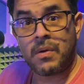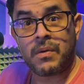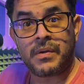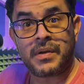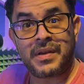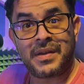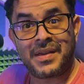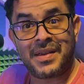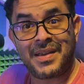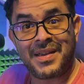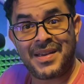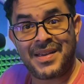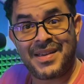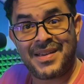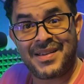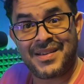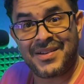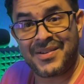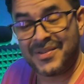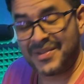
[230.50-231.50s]

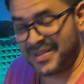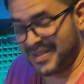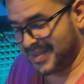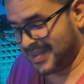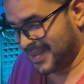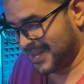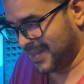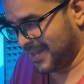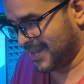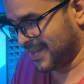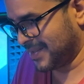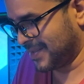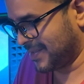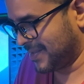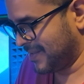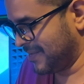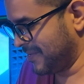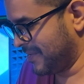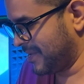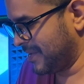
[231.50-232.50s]
okay, look at
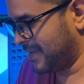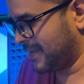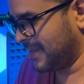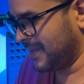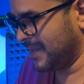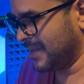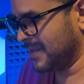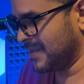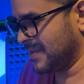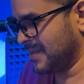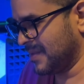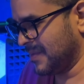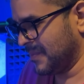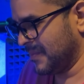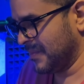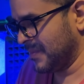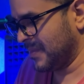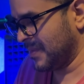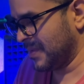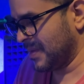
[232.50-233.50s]
this, look at this.
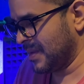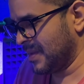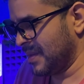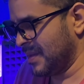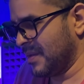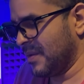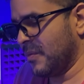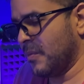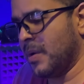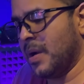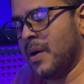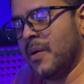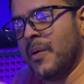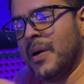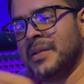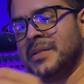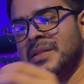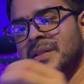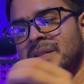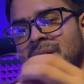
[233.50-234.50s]
Wow,
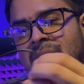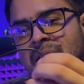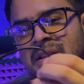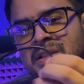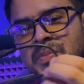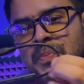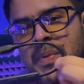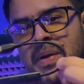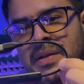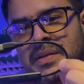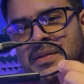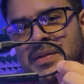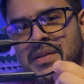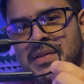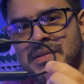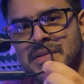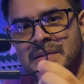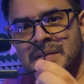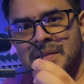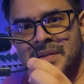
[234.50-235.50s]
I did not expect
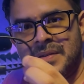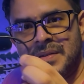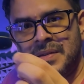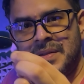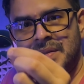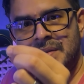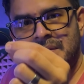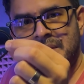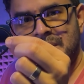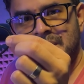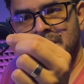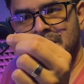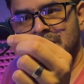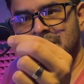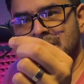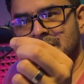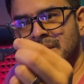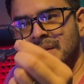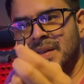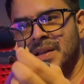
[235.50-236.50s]
this. This
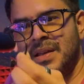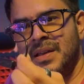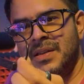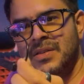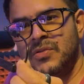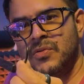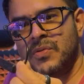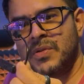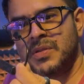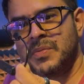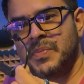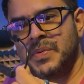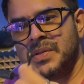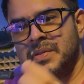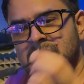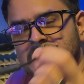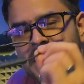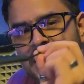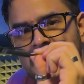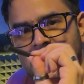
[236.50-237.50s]
is a
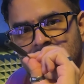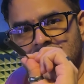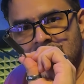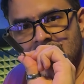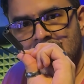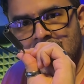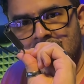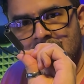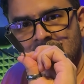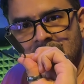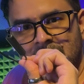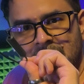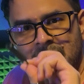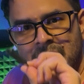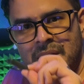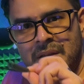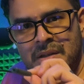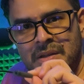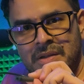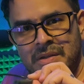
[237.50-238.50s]
USB-C
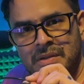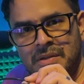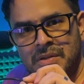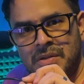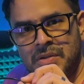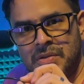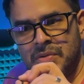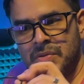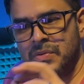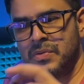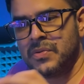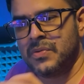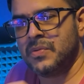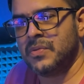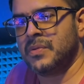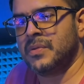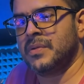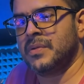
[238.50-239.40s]
to